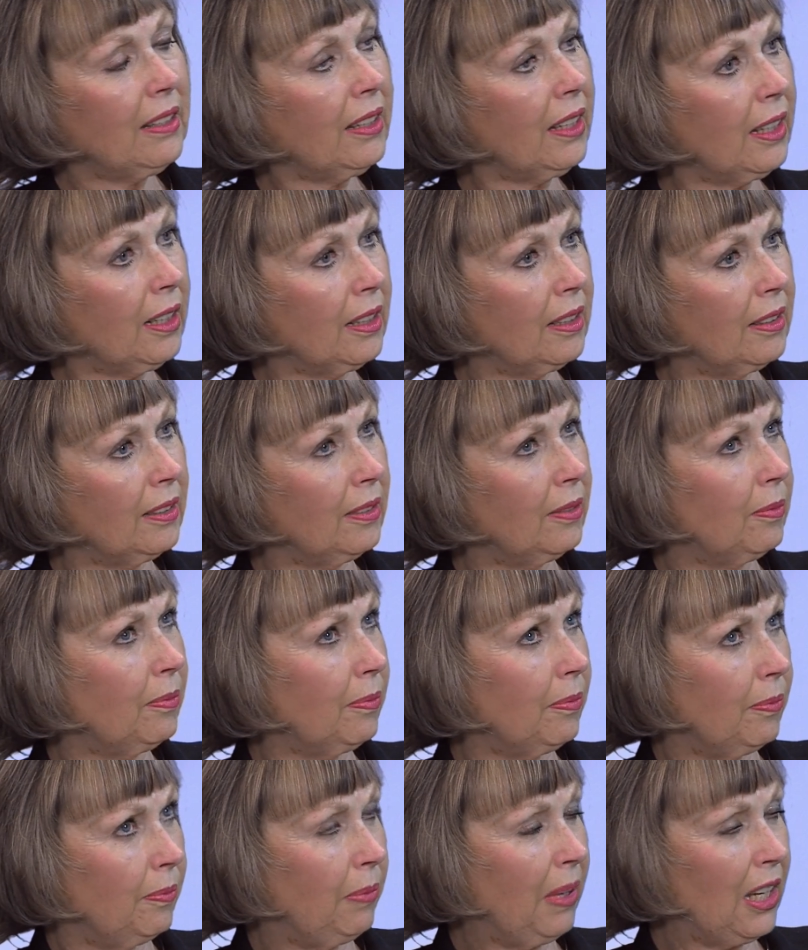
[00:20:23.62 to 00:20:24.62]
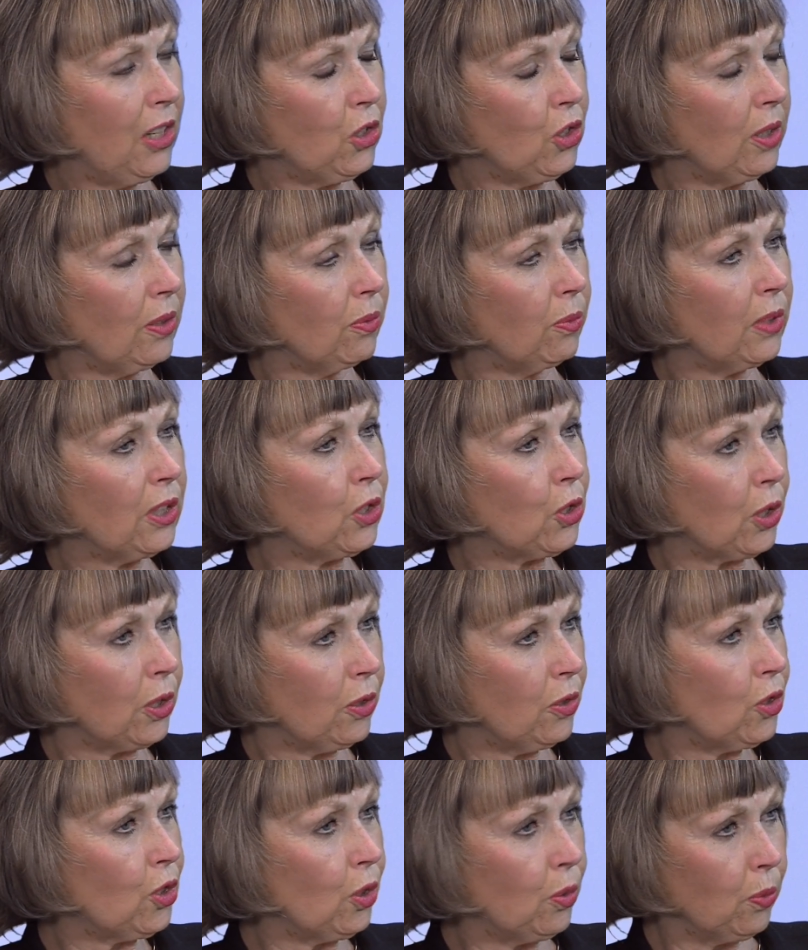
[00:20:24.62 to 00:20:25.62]
can a patient
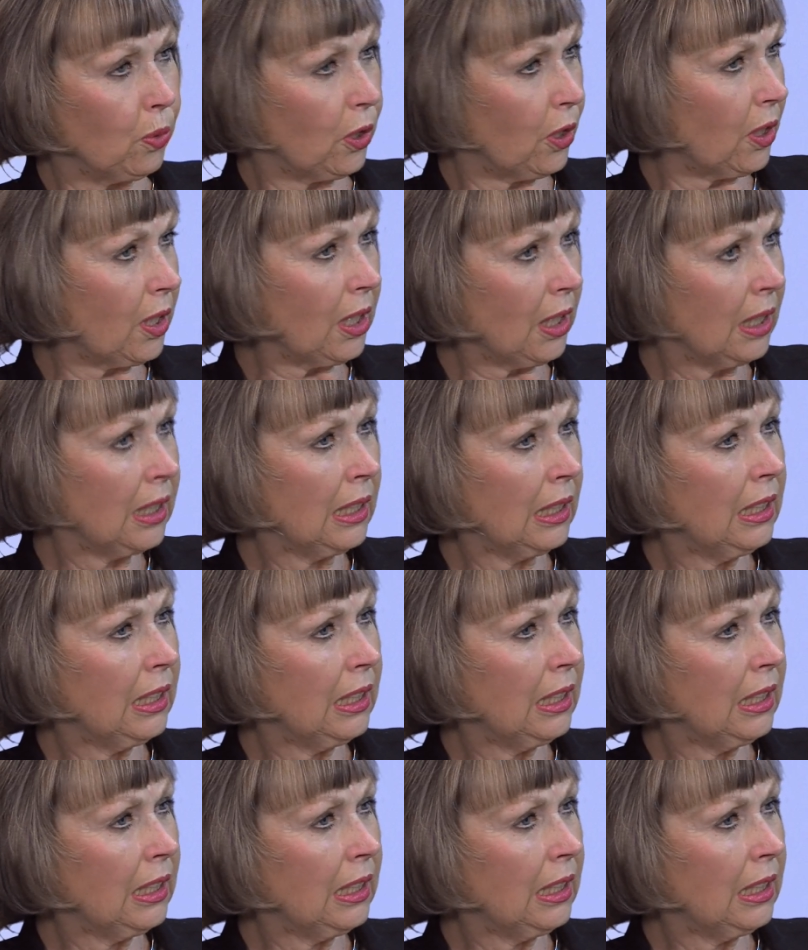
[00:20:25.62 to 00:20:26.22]
return to work,